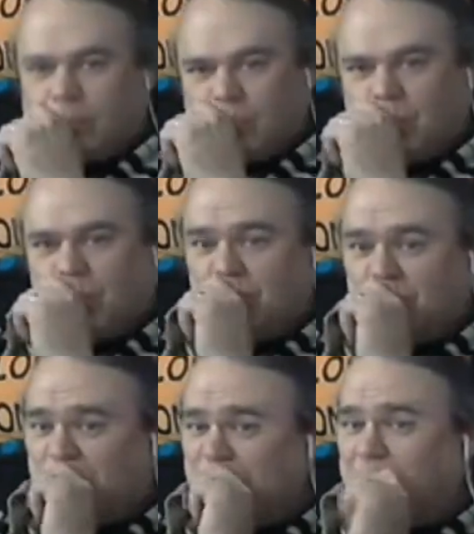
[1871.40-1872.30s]

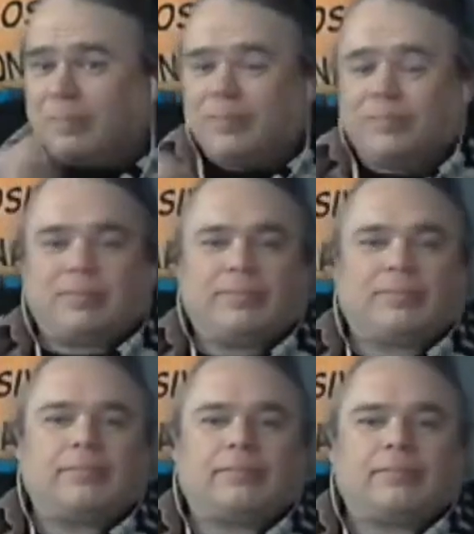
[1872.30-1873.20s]

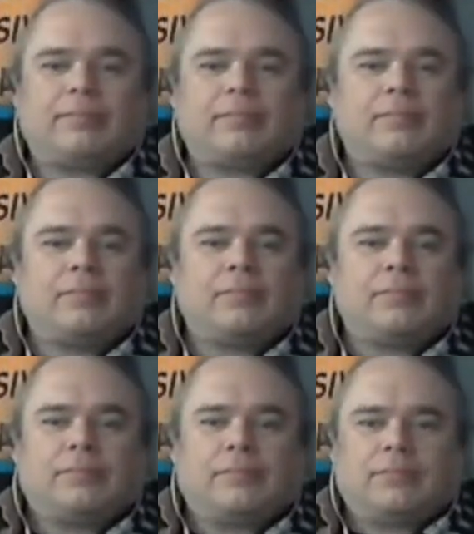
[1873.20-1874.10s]

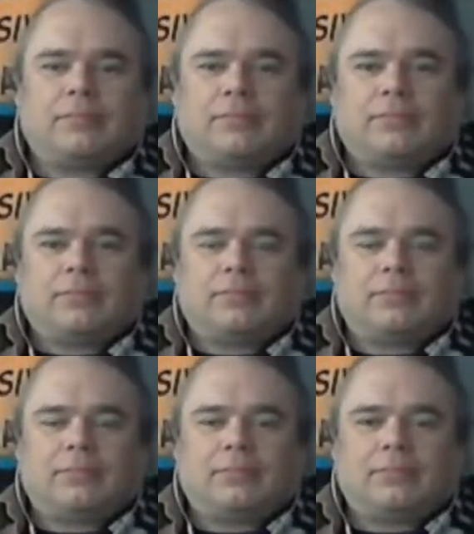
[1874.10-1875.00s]

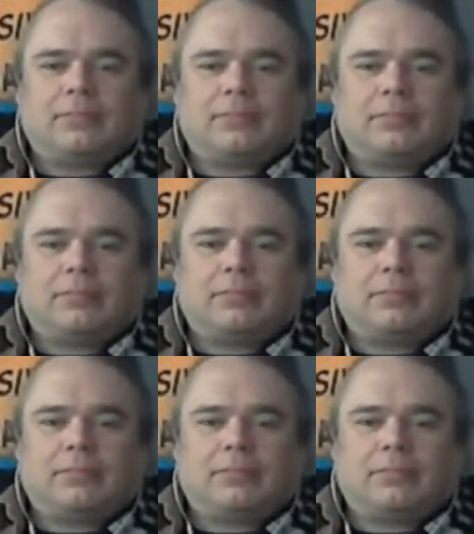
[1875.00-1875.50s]
(not speaking)